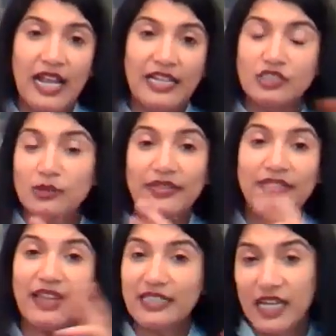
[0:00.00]
And so
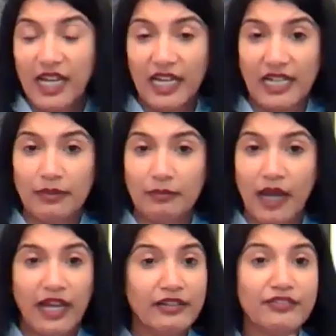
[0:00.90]
at that time,
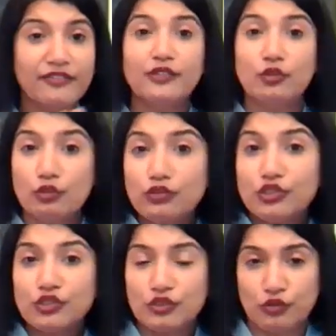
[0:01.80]
I
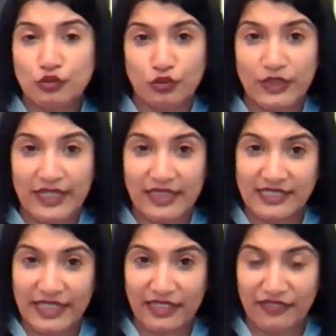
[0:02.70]
refused to get the
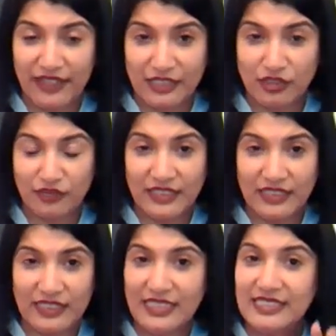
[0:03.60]
side effects of it.
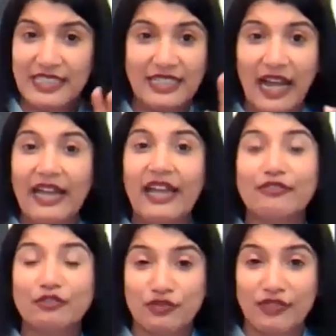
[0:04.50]
And I said, I
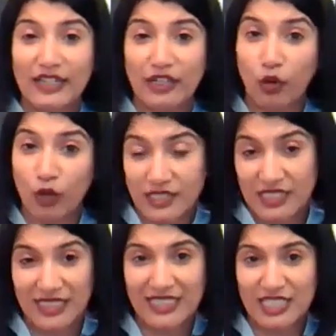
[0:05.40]
have to find an
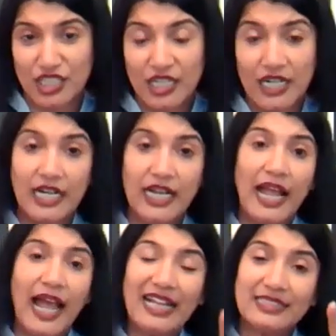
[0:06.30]
alternate.
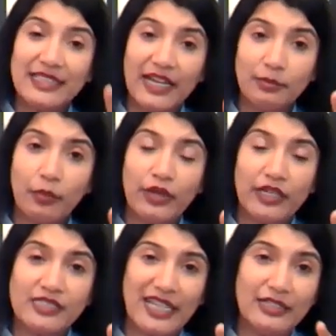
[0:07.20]
At that point
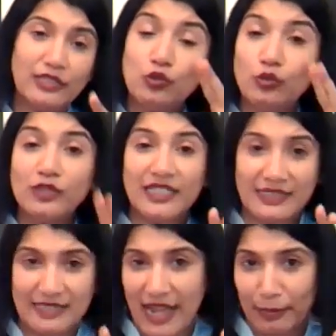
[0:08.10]
in time, two
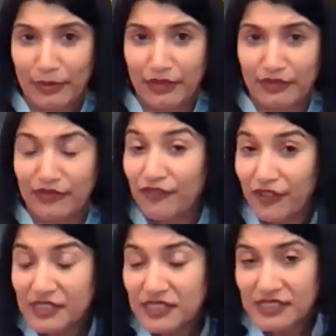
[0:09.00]
things happened.
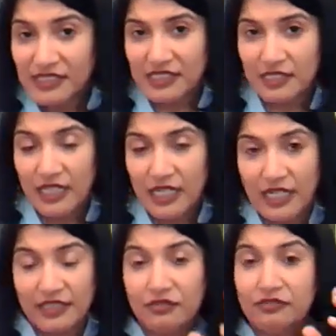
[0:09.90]
First,
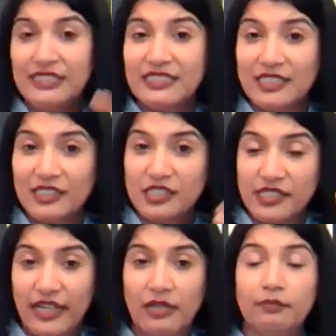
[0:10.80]
the
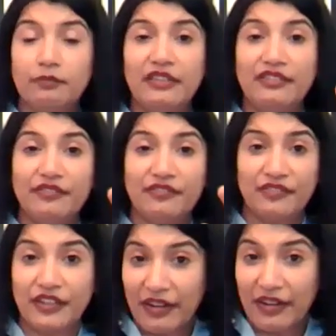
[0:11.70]
research helped me
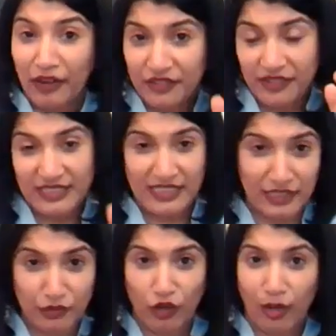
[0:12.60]
figure out that there's
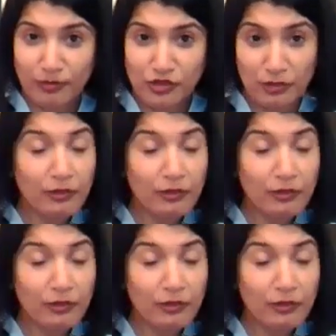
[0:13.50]
another option.